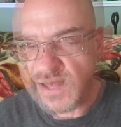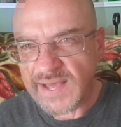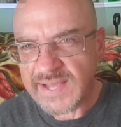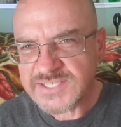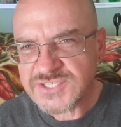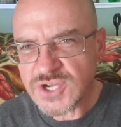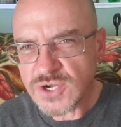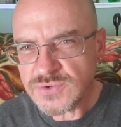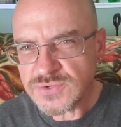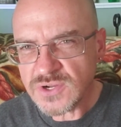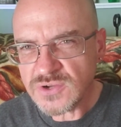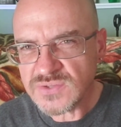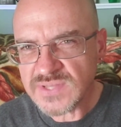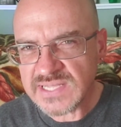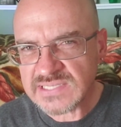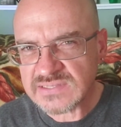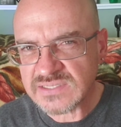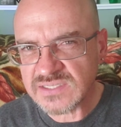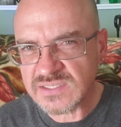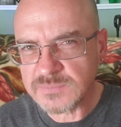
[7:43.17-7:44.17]
I don't know
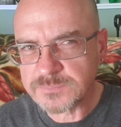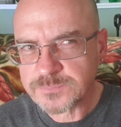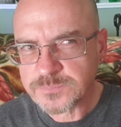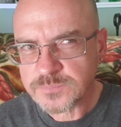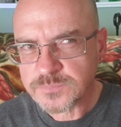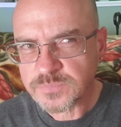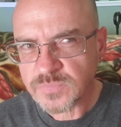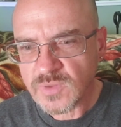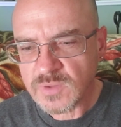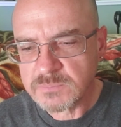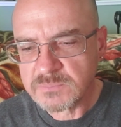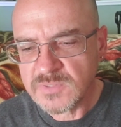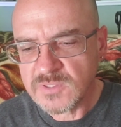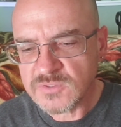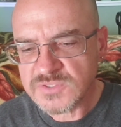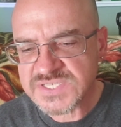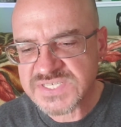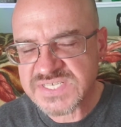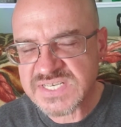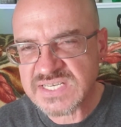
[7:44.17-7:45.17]
that the
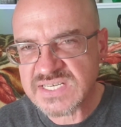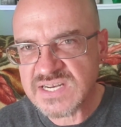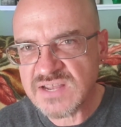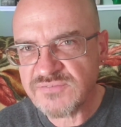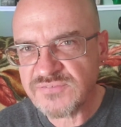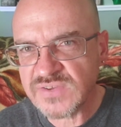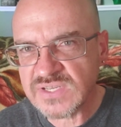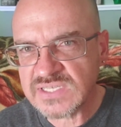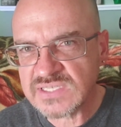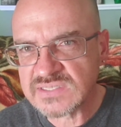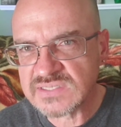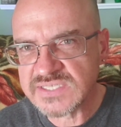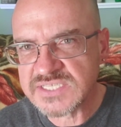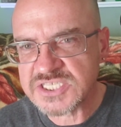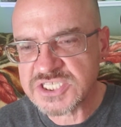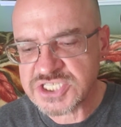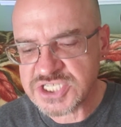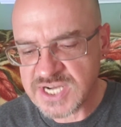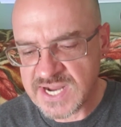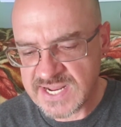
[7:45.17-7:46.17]
milk significantly
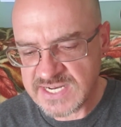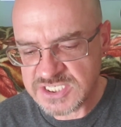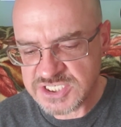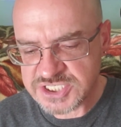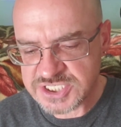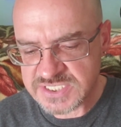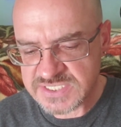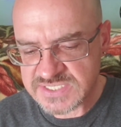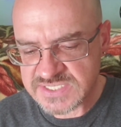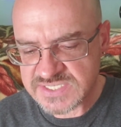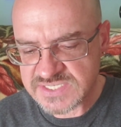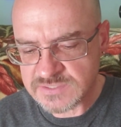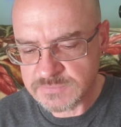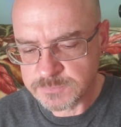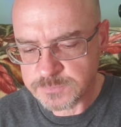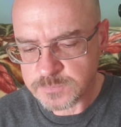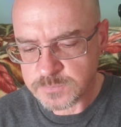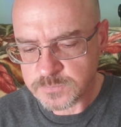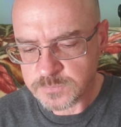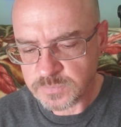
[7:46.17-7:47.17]
changes
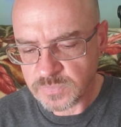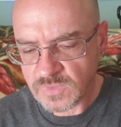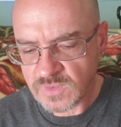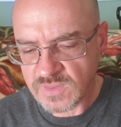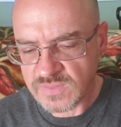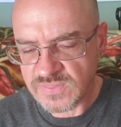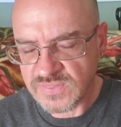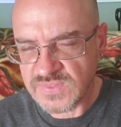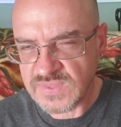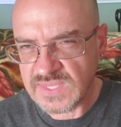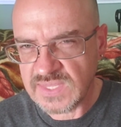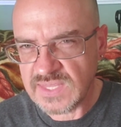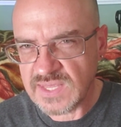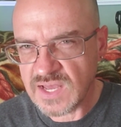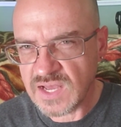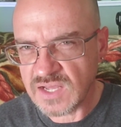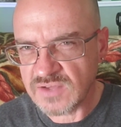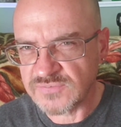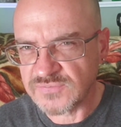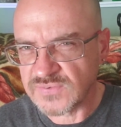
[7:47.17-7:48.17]
the
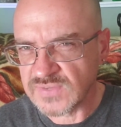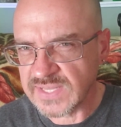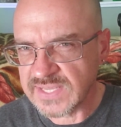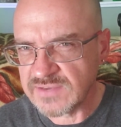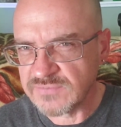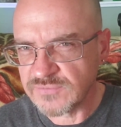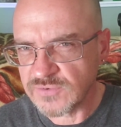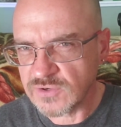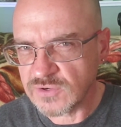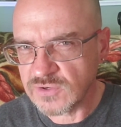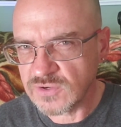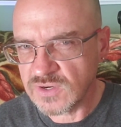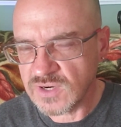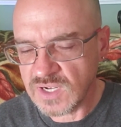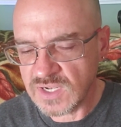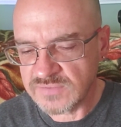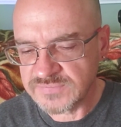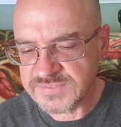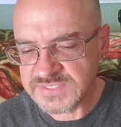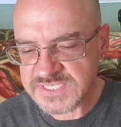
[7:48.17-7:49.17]
flavor
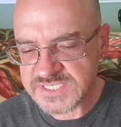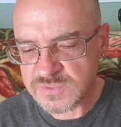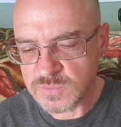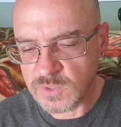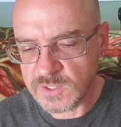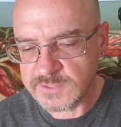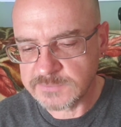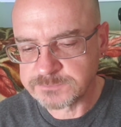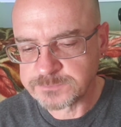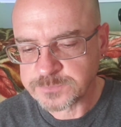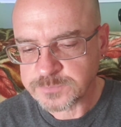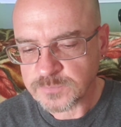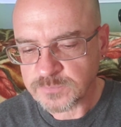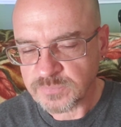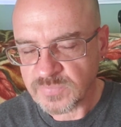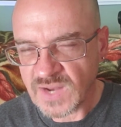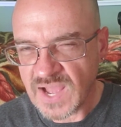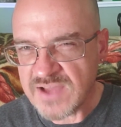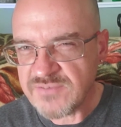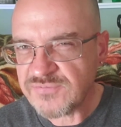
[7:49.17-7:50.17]
of this one.
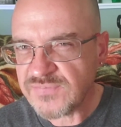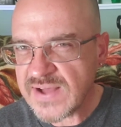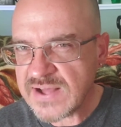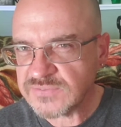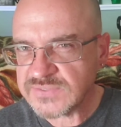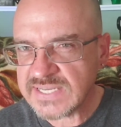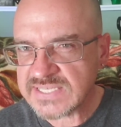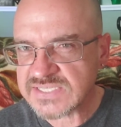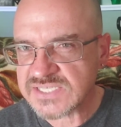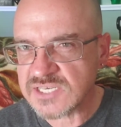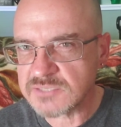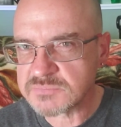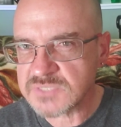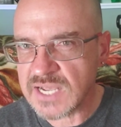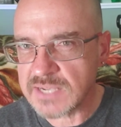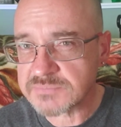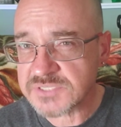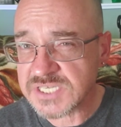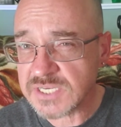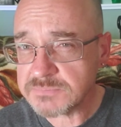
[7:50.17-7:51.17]
I found that
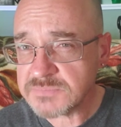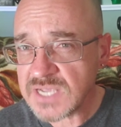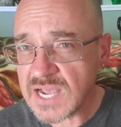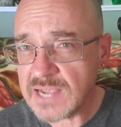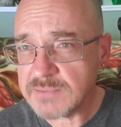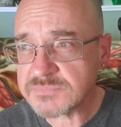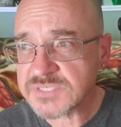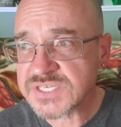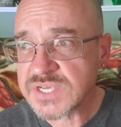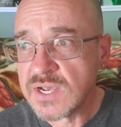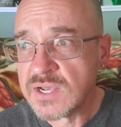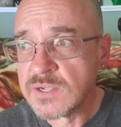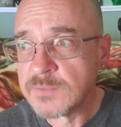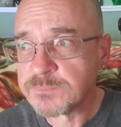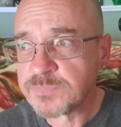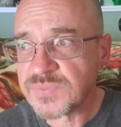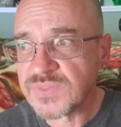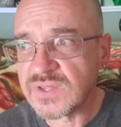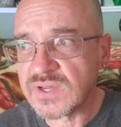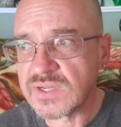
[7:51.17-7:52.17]
sometimes. Sometimes
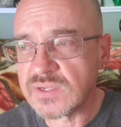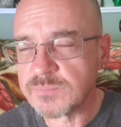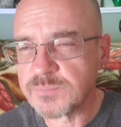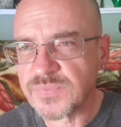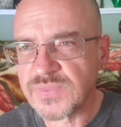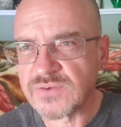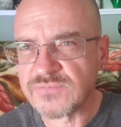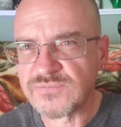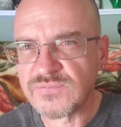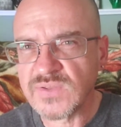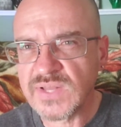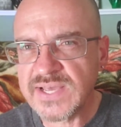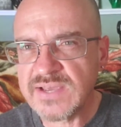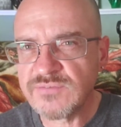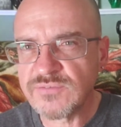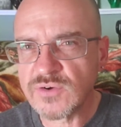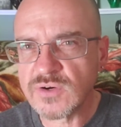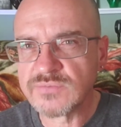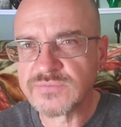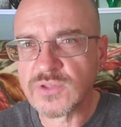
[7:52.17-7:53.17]
the
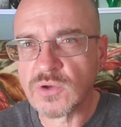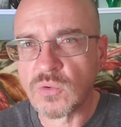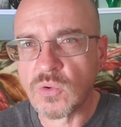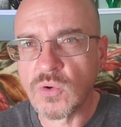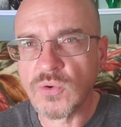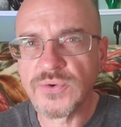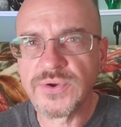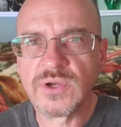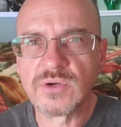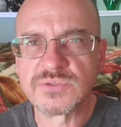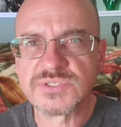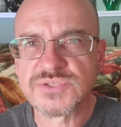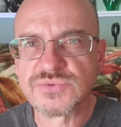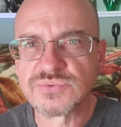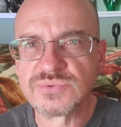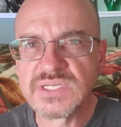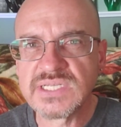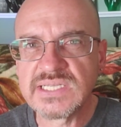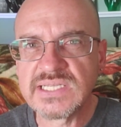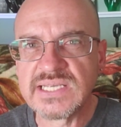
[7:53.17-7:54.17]
flavor of the Oreo is
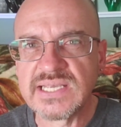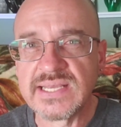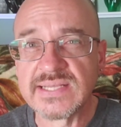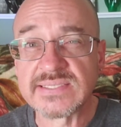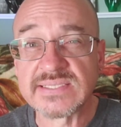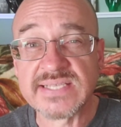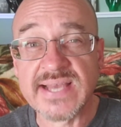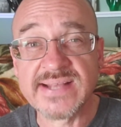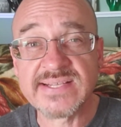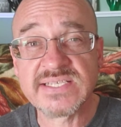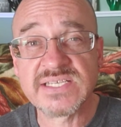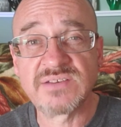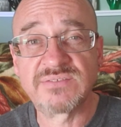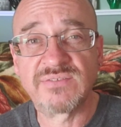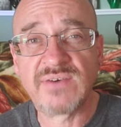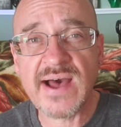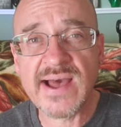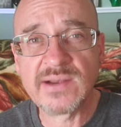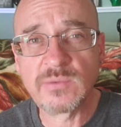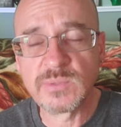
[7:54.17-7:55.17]
really
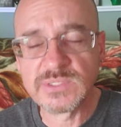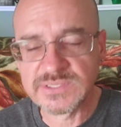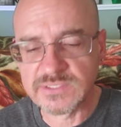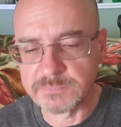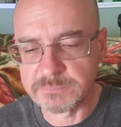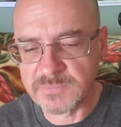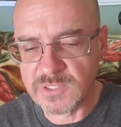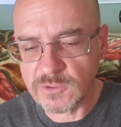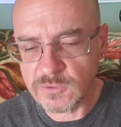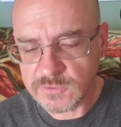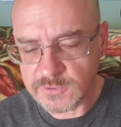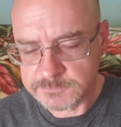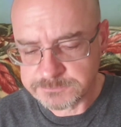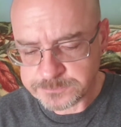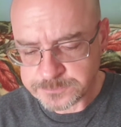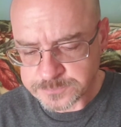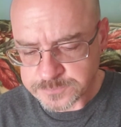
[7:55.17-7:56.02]
intensified with the milk,